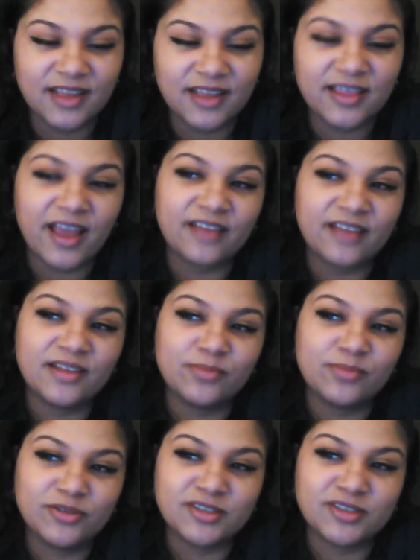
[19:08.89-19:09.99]
and the air that
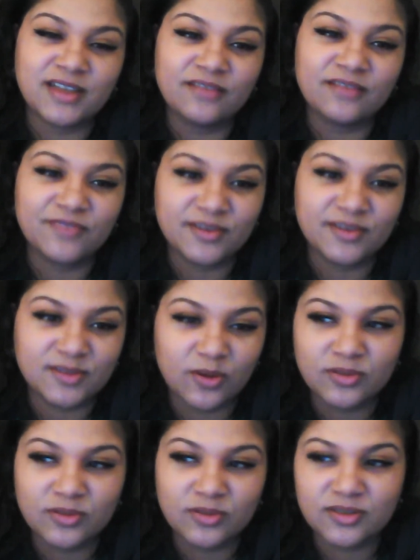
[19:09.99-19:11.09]
it pushes out feels
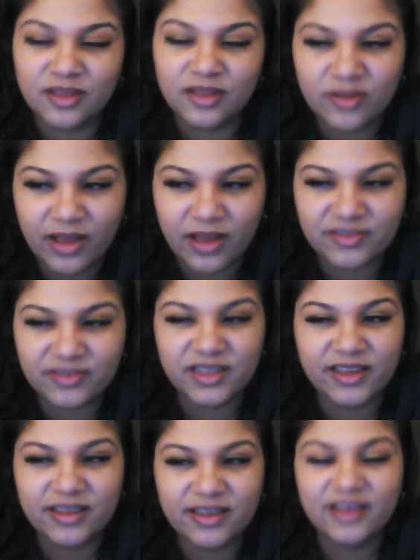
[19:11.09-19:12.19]
cold, so then you have to
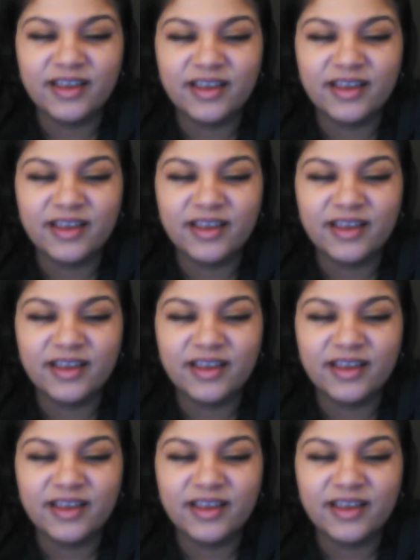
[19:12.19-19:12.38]
like